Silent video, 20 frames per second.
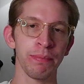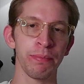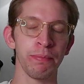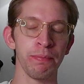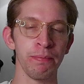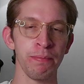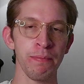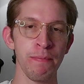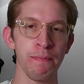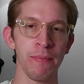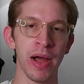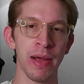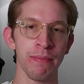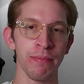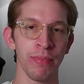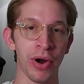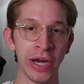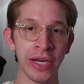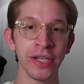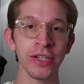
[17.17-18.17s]
my
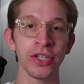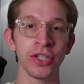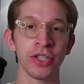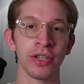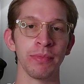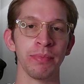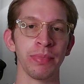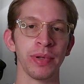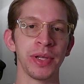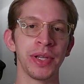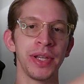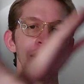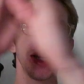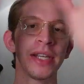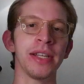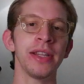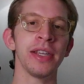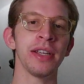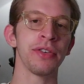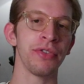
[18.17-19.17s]
brain just
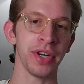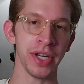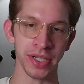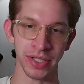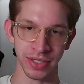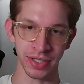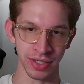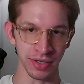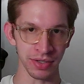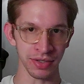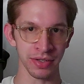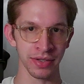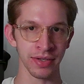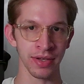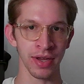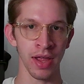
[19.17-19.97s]
completely erases